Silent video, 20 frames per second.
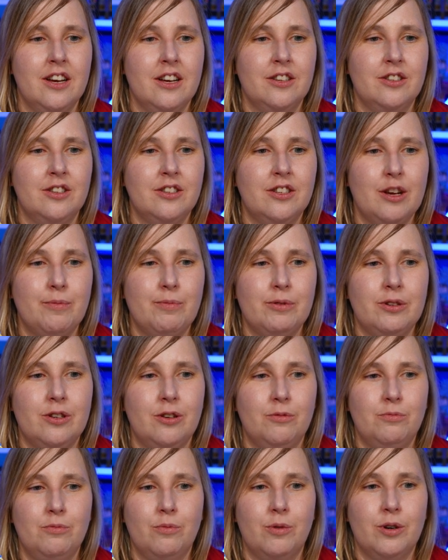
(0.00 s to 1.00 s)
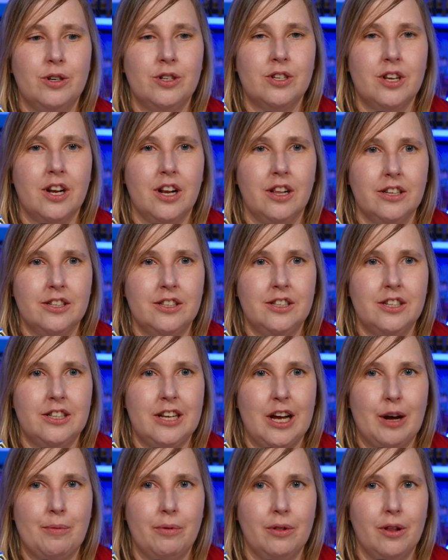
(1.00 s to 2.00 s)
So this episode, we're just going to list it
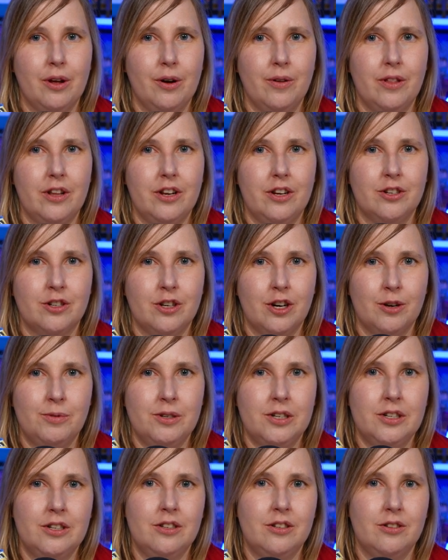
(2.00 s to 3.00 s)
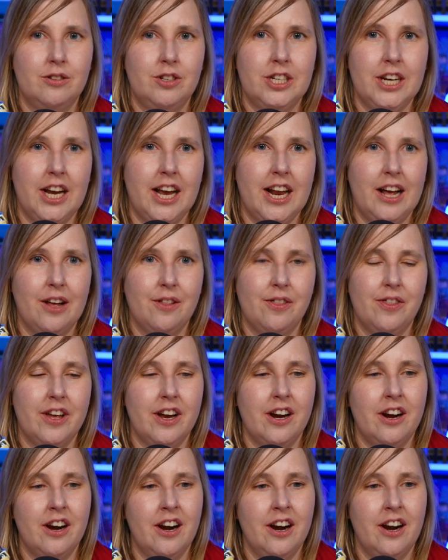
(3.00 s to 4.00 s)
down below in the description. So check it out
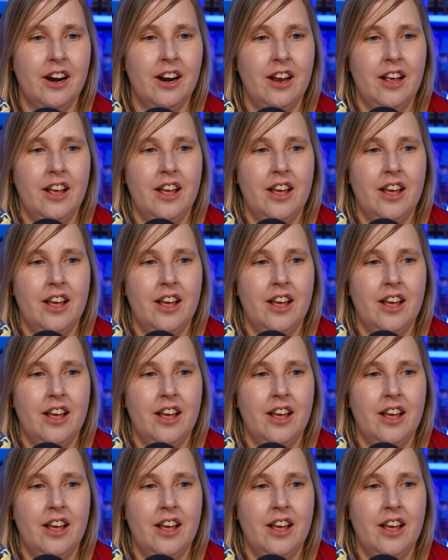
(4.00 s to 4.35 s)
there.